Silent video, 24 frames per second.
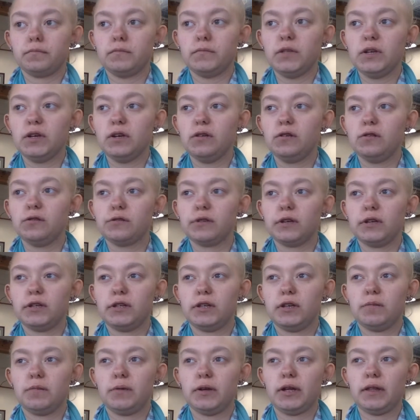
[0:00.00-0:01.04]
There usually is
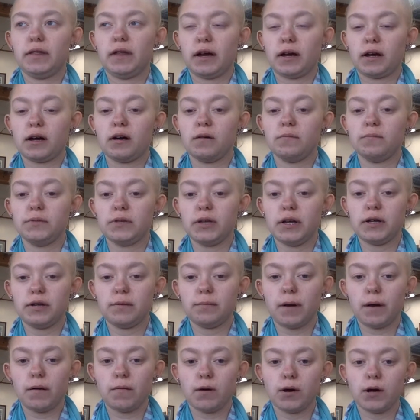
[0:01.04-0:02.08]
anybody that comes into
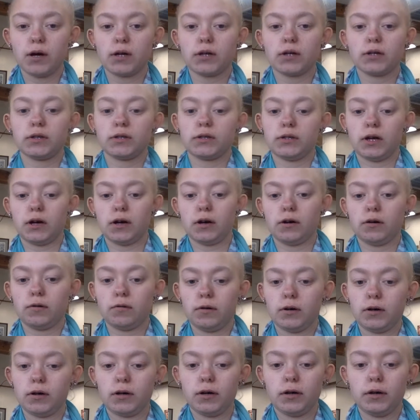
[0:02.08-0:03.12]
my work, so,
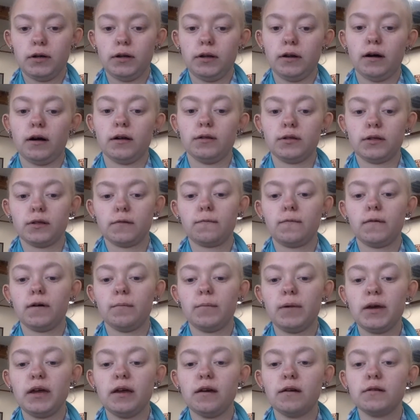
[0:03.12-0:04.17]
you know, I'll just film
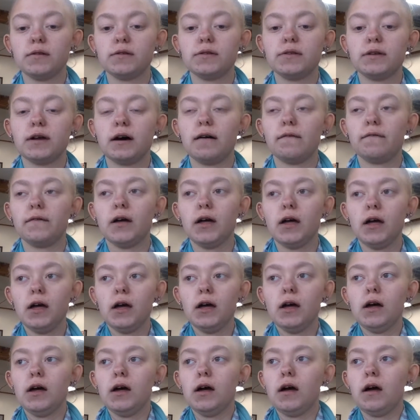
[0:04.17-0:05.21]
here and stuff.
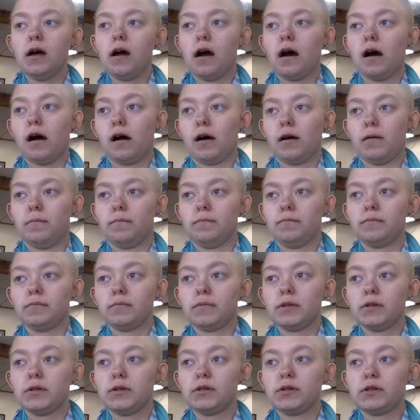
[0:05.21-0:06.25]

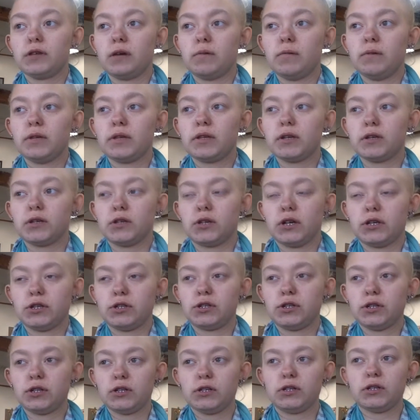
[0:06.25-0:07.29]
Just give me
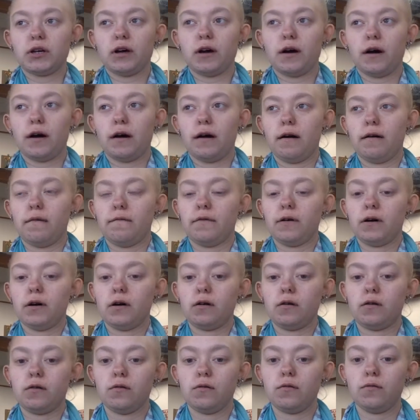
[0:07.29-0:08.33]
suggestions of
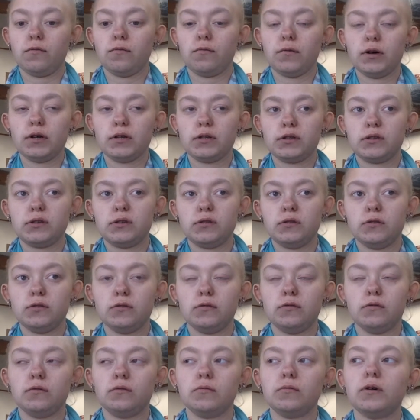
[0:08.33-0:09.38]
what
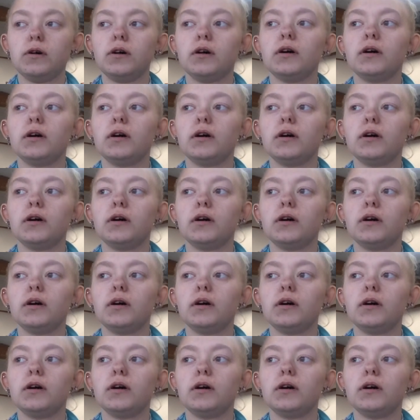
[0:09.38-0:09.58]
to